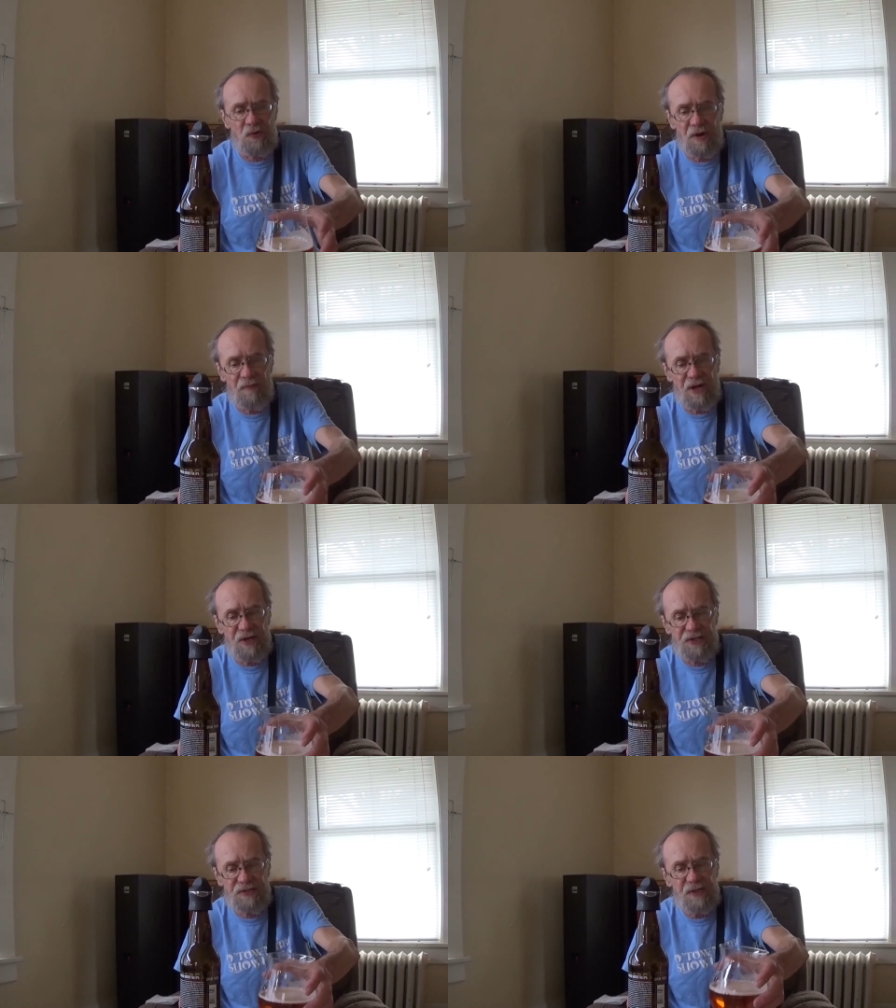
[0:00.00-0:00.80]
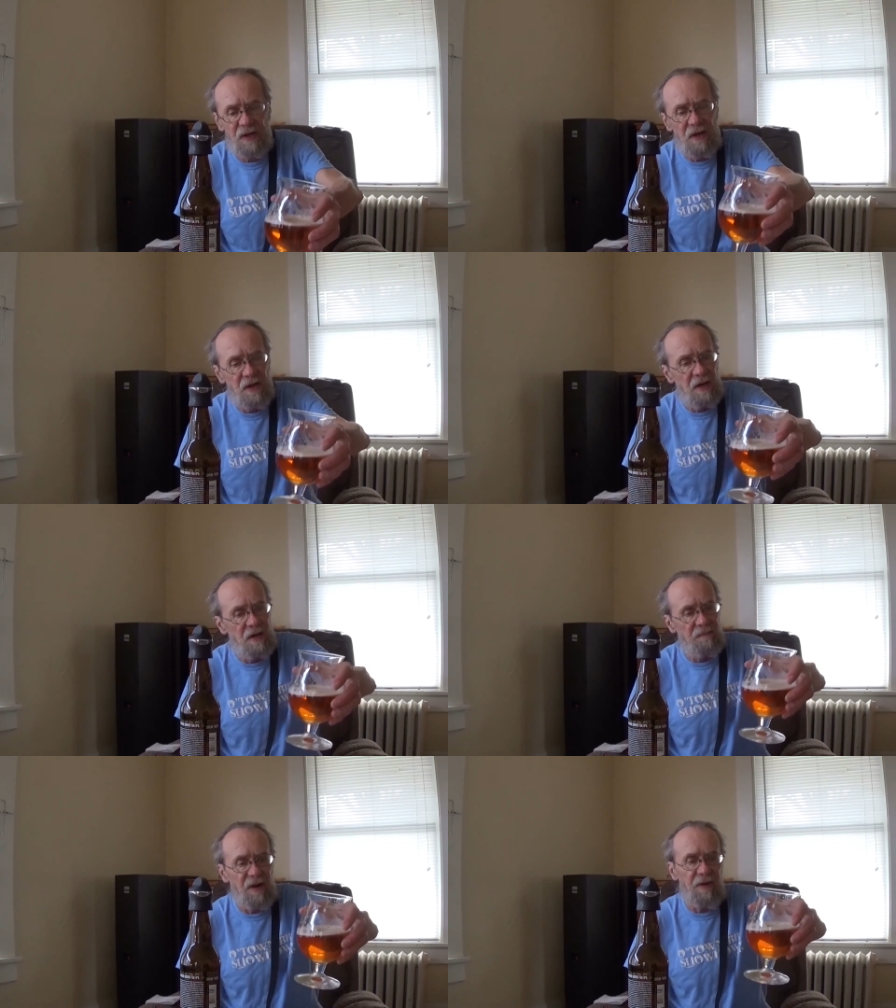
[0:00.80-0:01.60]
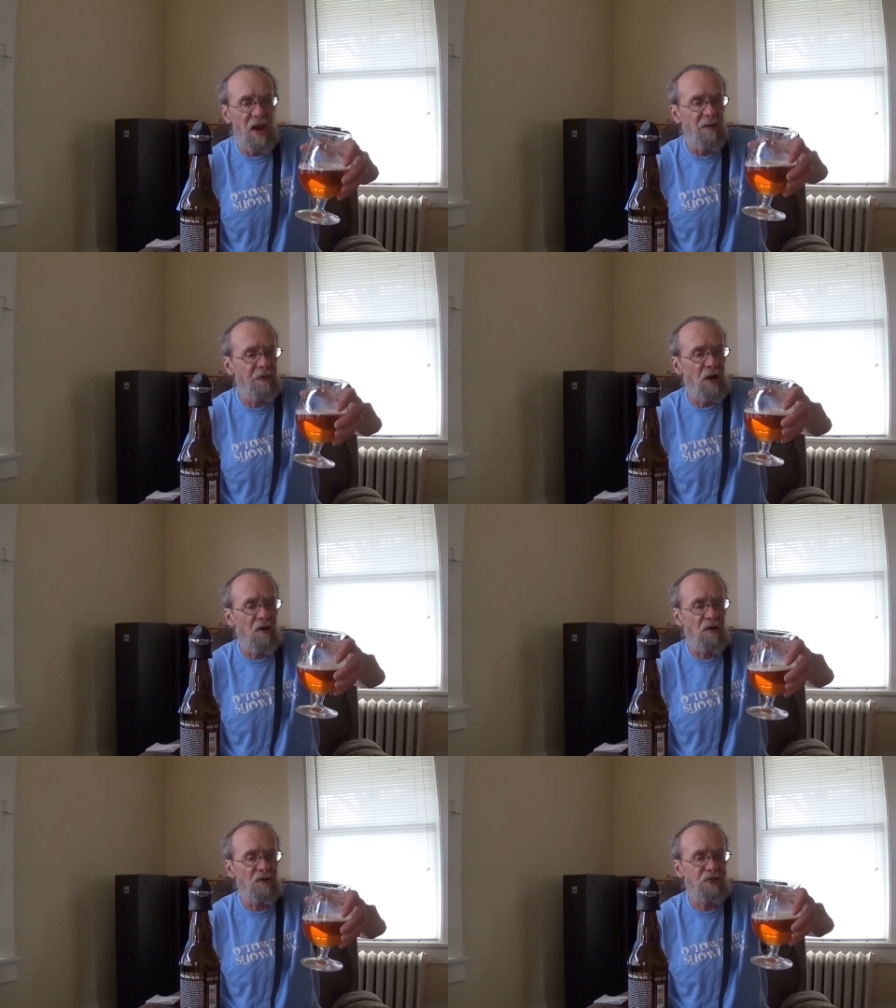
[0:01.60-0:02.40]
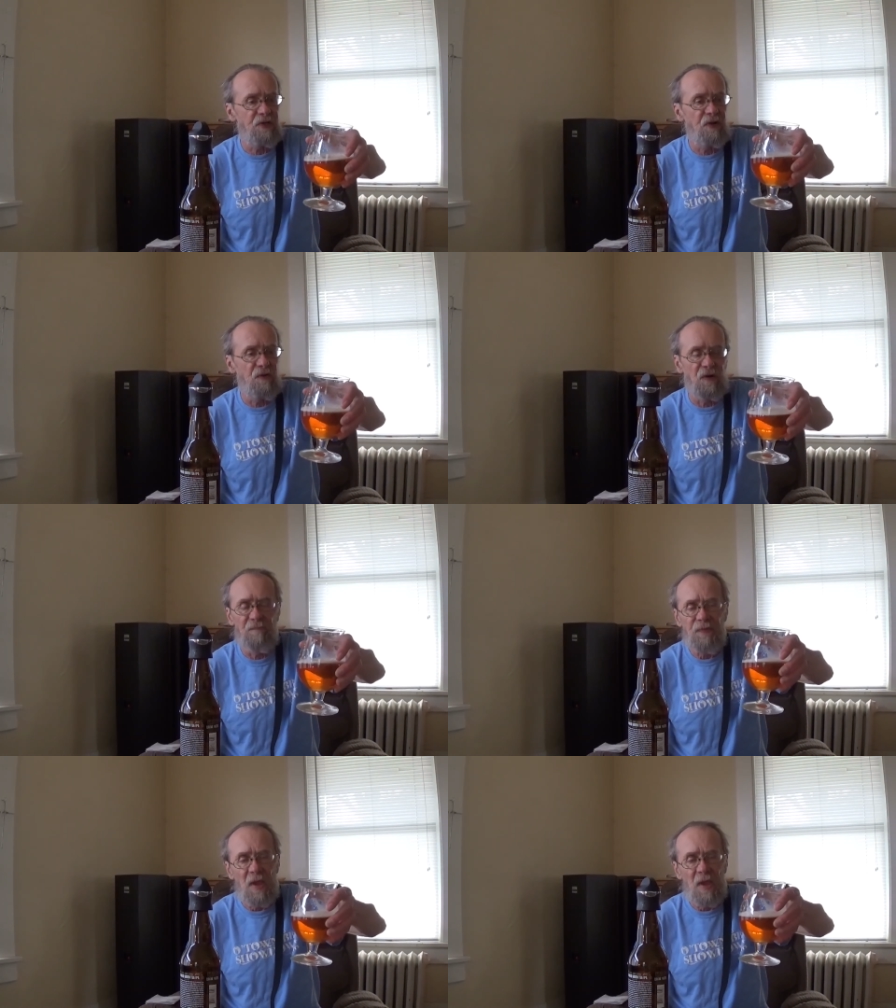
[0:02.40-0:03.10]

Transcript: 20 minutes, maybe half an hour or so.